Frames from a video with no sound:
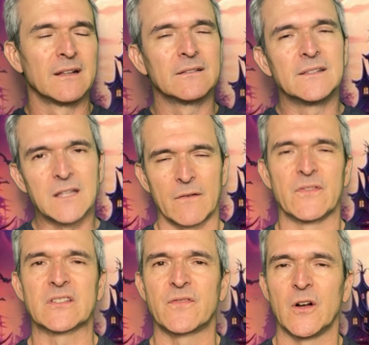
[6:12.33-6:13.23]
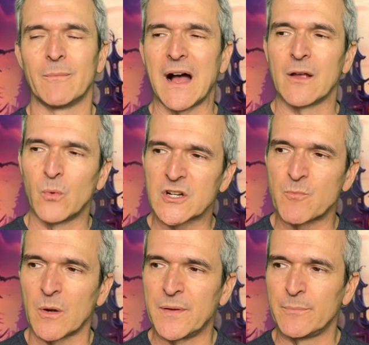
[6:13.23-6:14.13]
love this film. I wish
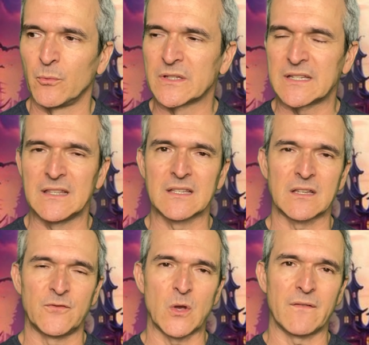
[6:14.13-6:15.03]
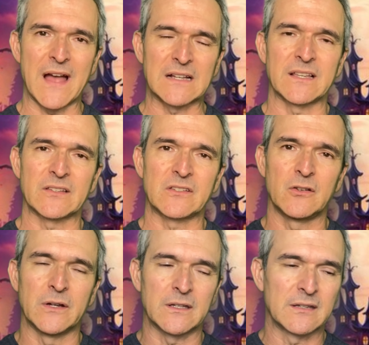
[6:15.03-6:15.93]
more people would see this if you have access to
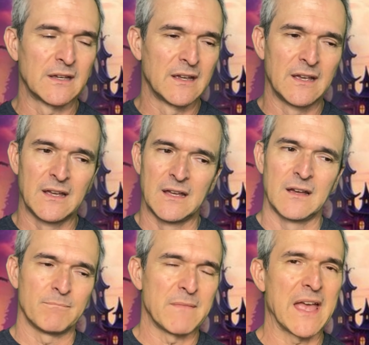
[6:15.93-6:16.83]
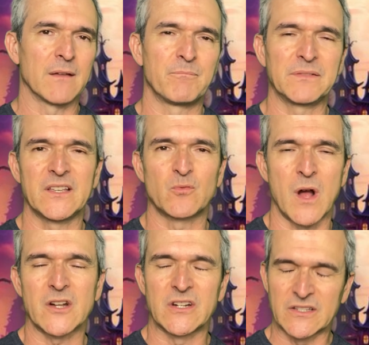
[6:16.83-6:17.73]
it. Man, please
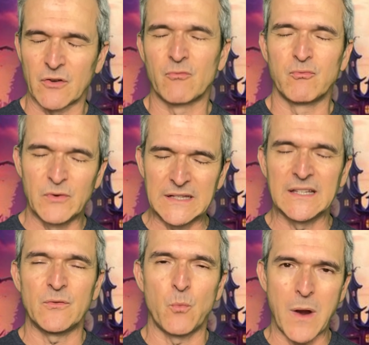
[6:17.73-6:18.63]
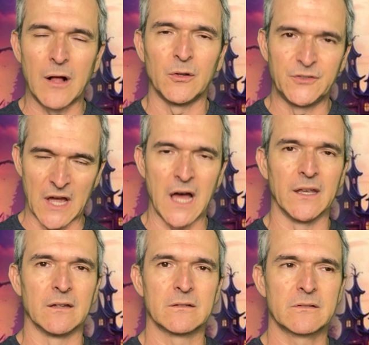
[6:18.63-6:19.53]
watch it. It's a really well
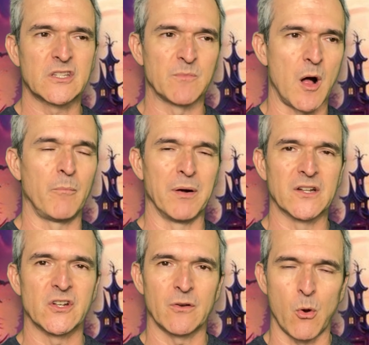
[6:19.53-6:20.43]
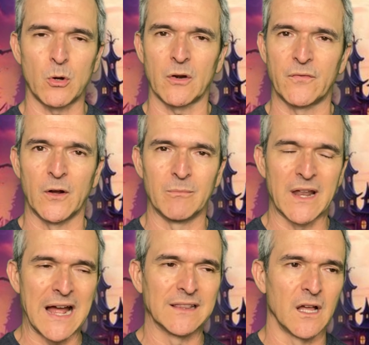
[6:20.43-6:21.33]
done, small budget horror film that
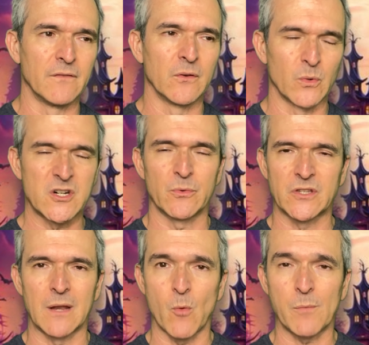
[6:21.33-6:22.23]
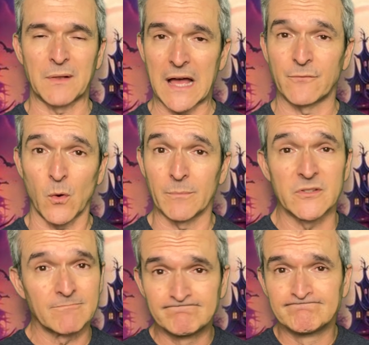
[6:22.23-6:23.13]
I love and wish it was on more platforms.